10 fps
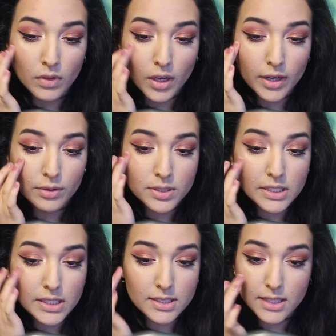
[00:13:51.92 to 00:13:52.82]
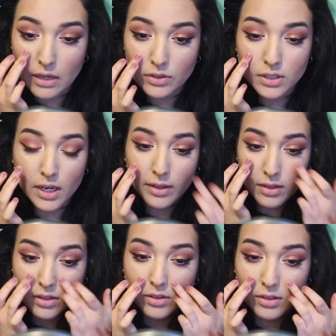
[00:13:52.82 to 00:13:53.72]
I always take it down to like
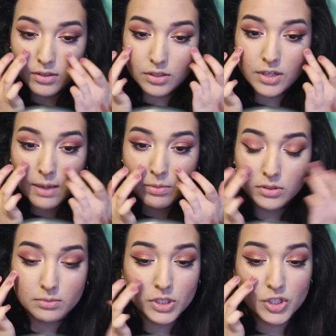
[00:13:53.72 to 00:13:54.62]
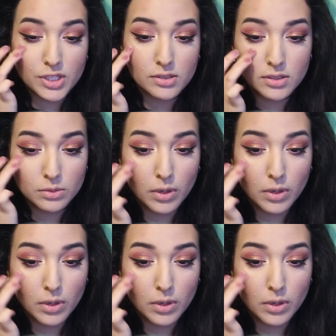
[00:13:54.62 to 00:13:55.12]
the apples of my cheeks as